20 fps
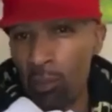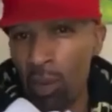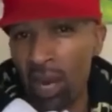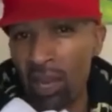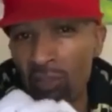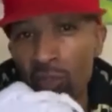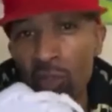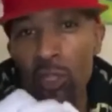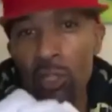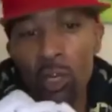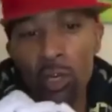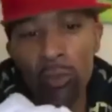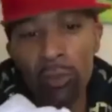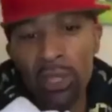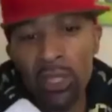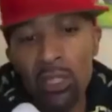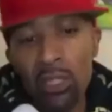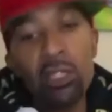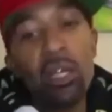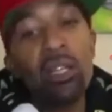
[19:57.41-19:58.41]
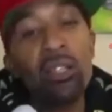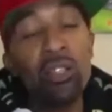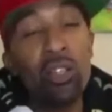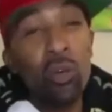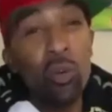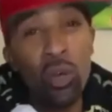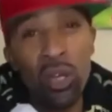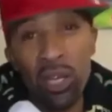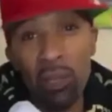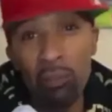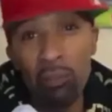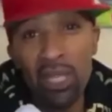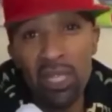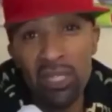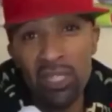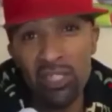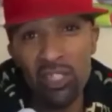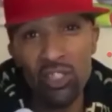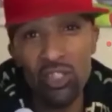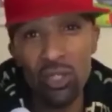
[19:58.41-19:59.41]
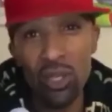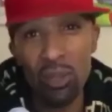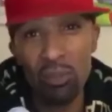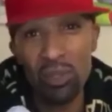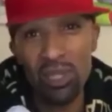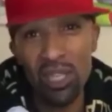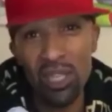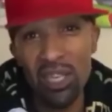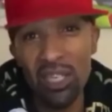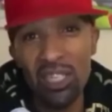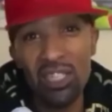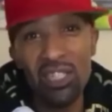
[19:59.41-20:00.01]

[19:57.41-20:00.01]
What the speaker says: But if you know me, you don't know what it means. Do you know what I'm saying?